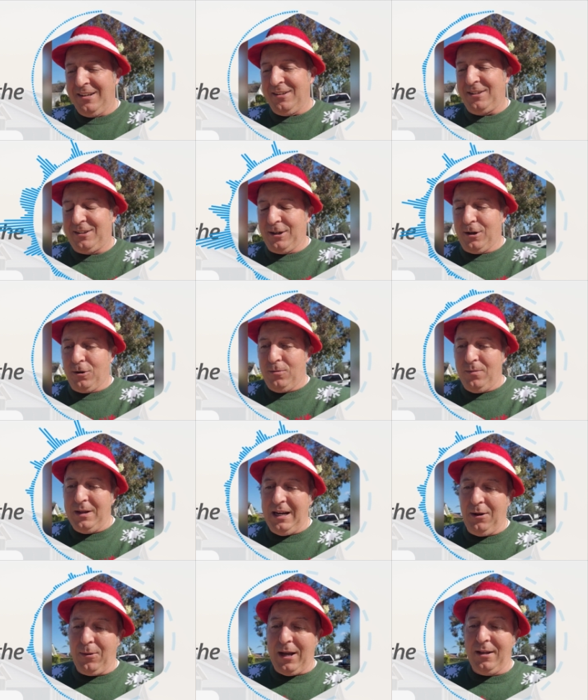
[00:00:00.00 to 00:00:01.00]
So,
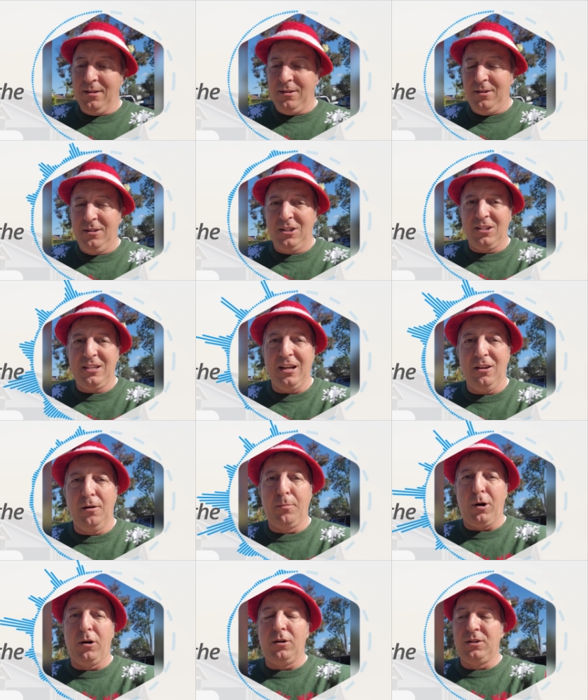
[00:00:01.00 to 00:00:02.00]
anyway, just tell your
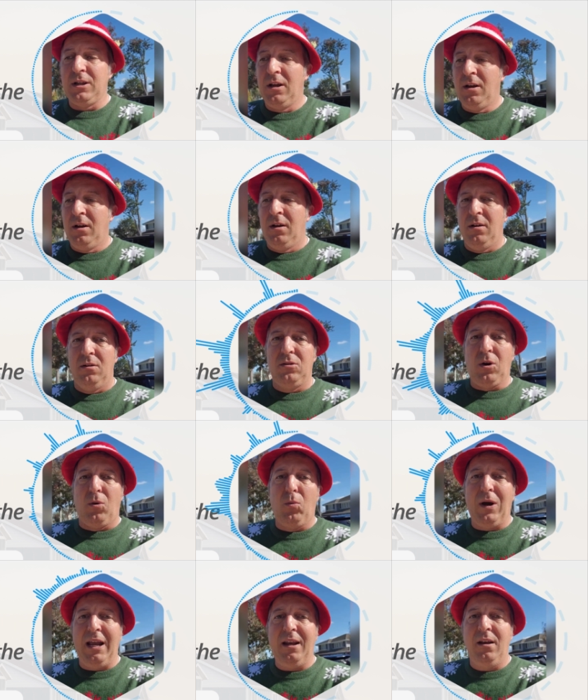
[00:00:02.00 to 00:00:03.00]
borrowers
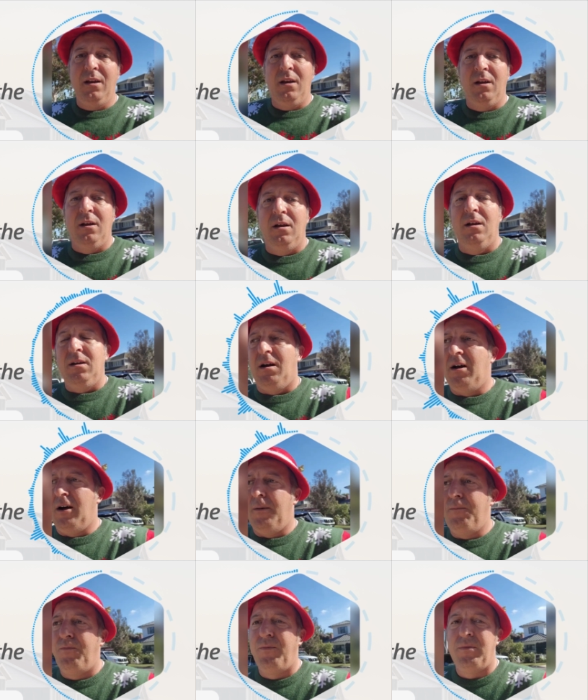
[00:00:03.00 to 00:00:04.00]
don't wait.
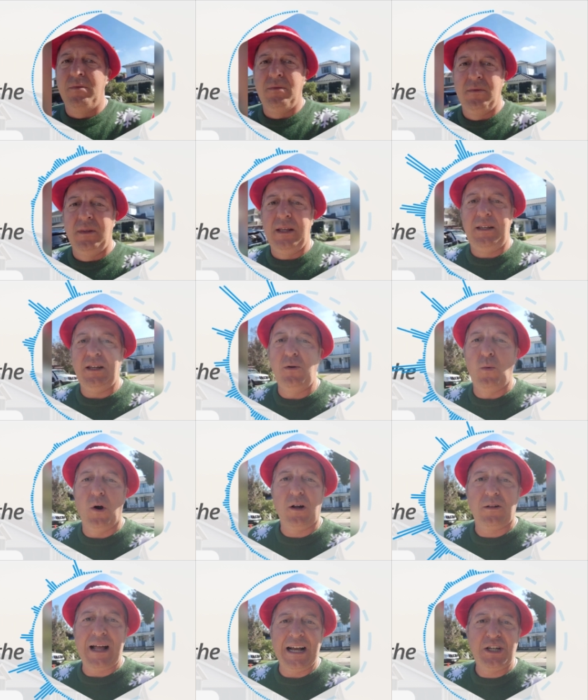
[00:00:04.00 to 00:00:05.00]
Um, it didn't
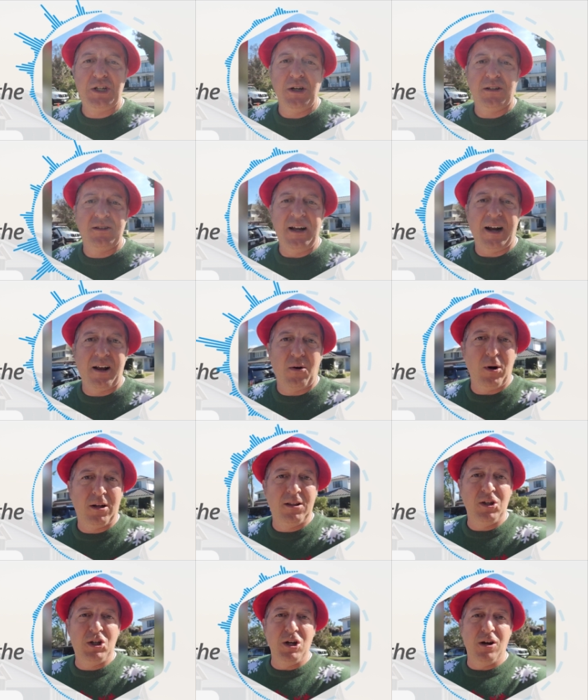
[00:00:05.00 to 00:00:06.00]
work last year. It's not going to
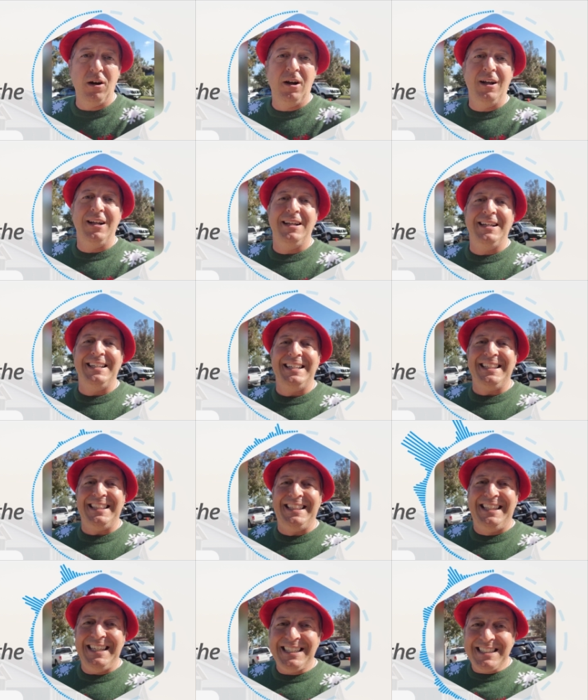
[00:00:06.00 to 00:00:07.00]
work this year.
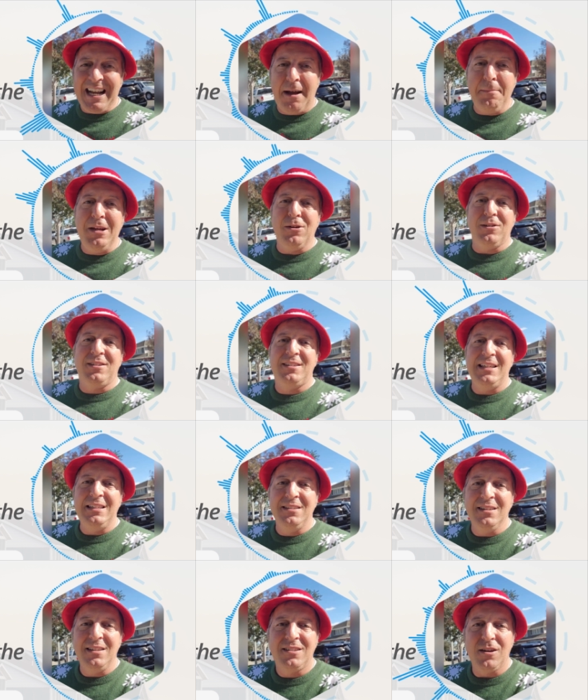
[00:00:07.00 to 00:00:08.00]
This time of year is
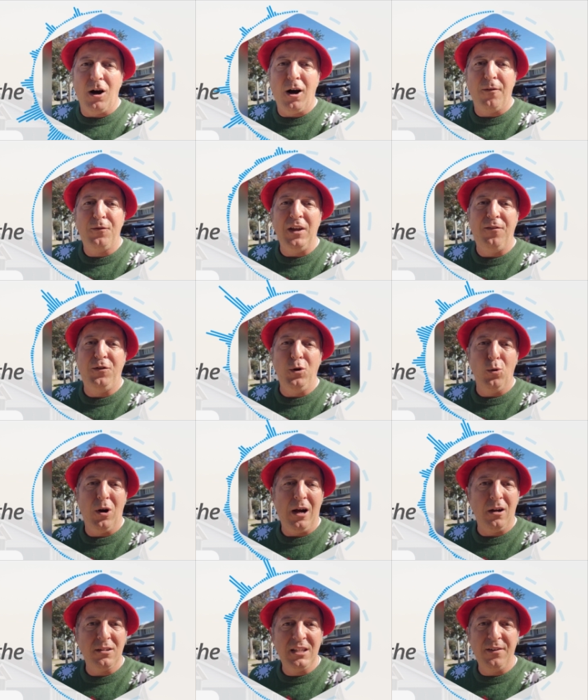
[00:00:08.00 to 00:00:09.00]
seasonally soft. If you are
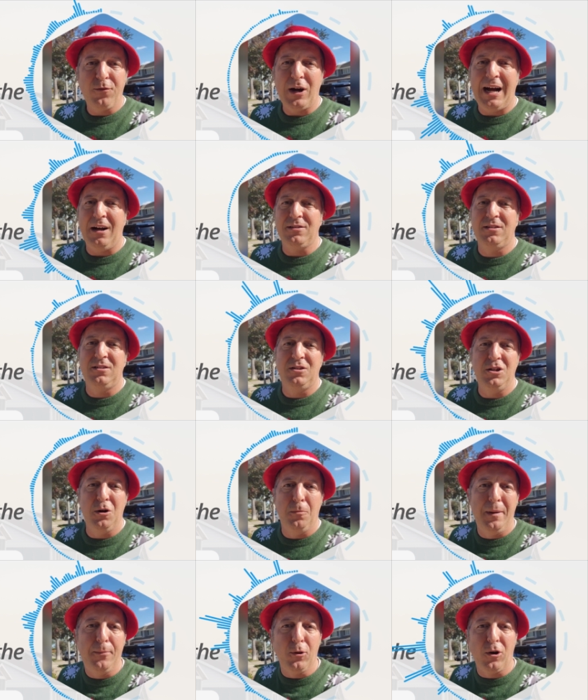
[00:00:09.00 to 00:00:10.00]
hunting for houses, you
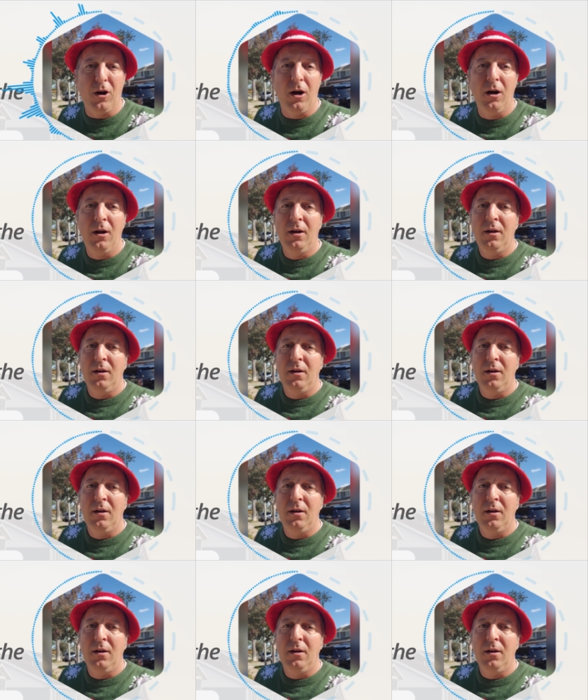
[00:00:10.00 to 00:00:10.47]
know people are,